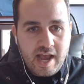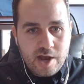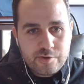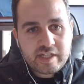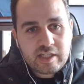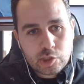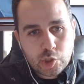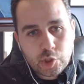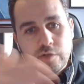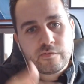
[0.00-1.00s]
how they could
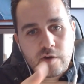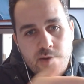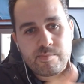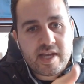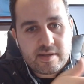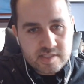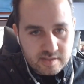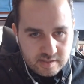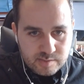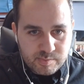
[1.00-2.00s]
learn from that
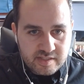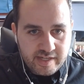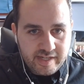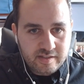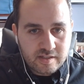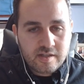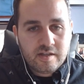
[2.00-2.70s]
this mistake